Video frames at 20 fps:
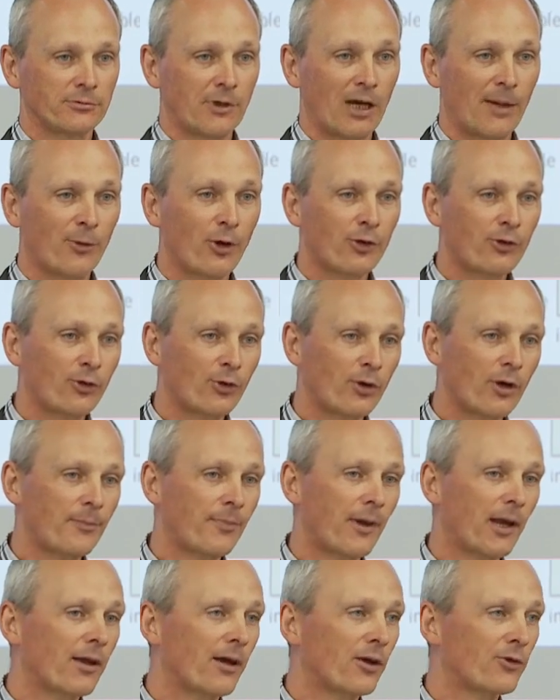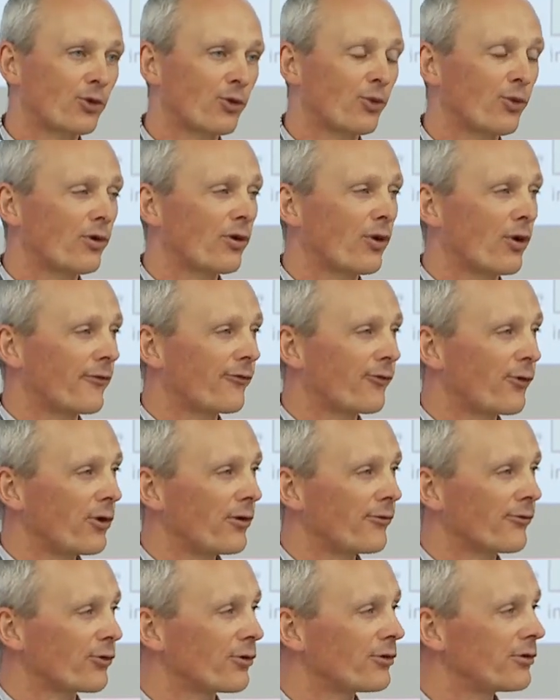I'm not Hewlett Packard, Google, or
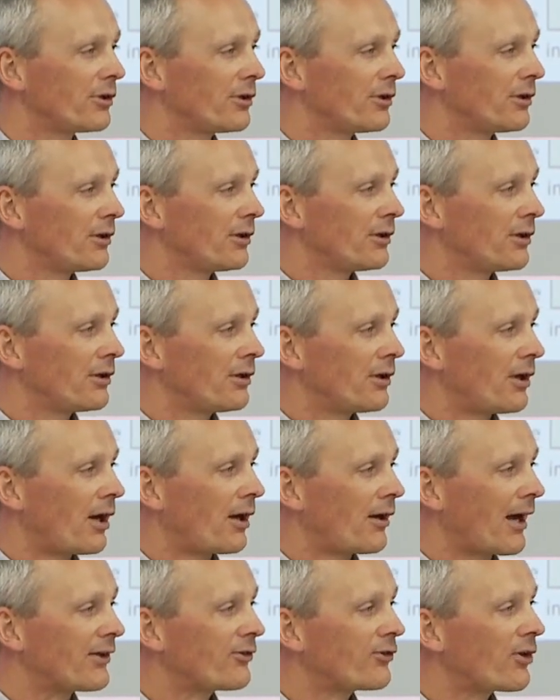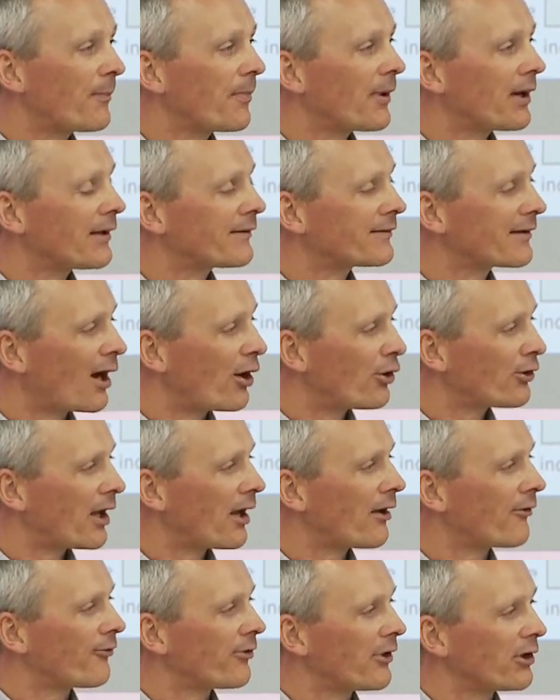Volvo, uh, I typically don't
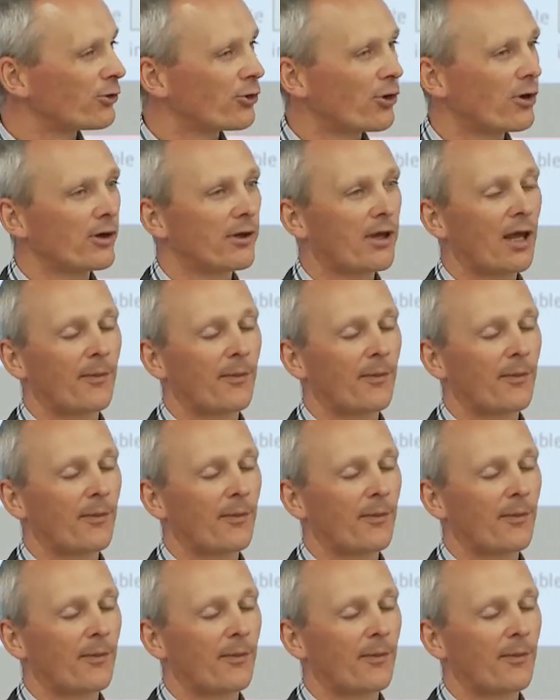have the internal